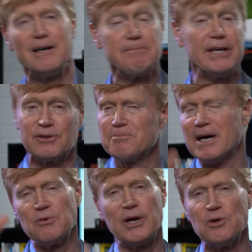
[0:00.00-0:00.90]
appeal. And
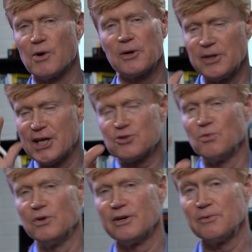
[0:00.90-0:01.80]
by the way, you work with us,
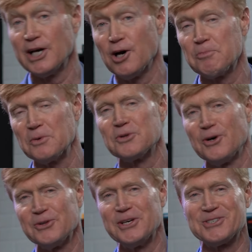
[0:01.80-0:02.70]
we'll help you with
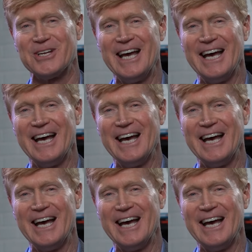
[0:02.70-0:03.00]
all this.